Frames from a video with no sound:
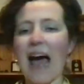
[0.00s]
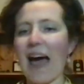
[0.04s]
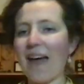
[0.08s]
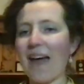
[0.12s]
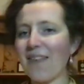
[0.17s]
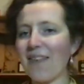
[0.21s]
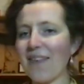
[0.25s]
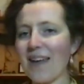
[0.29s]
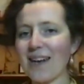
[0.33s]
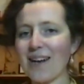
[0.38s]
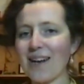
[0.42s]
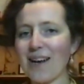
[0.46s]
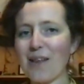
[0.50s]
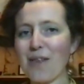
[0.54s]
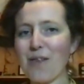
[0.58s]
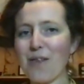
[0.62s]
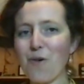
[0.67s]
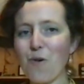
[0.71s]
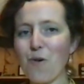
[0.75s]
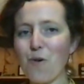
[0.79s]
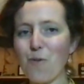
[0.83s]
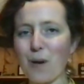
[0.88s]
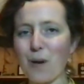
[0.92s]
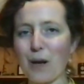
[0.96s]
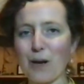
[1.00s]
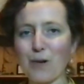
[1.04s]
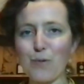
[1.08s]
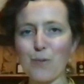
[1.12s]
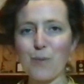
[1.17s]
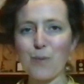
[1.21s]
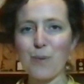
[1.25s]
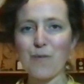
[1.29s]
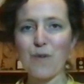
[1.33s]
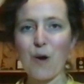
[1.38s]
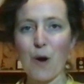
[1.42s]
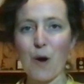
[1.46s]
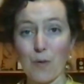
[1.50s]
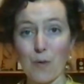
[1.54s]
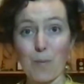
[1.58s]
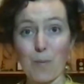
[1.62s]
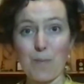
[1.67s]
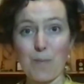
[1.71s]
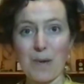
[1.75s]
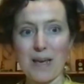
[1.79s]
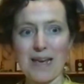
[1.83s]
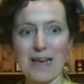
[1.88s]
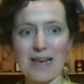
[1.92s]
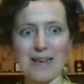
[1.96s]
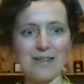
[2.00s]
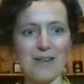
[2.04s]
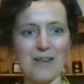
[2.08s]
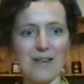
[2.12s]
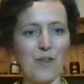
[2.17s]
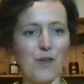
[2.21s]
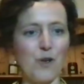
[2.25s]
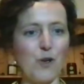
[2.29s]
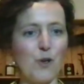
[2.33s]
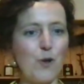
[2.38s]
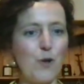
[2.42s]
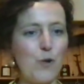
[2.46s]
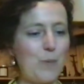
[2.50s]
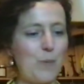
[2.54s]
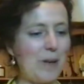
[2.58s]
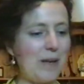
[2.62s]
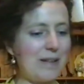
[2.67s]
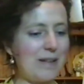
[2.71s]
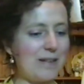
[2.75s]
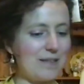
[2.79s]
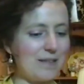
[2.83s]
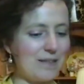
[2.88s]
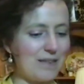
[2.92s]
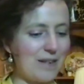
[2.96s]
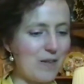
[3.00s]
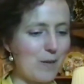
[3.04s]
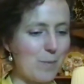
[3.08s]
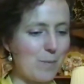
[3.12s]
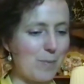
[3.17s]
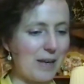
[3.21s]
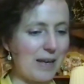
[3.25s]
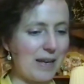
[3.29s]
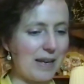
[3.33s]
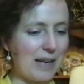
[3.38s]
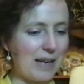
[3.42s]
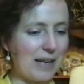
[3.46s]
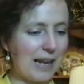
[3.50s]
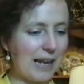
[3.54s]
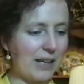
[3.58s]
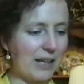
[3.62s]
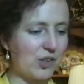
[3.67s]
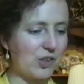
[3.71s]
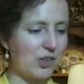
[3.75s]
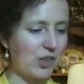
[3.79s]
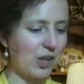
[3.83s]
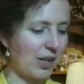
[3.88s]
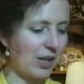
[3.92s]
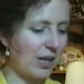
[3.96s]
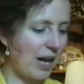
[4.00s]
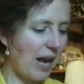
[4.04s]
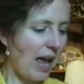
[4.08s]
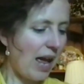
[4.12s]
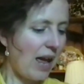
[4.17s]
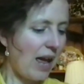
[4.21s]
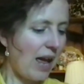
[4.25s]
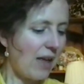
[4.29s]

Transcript: And then I thought, because we've got the bees and the new pieces in the bee collection,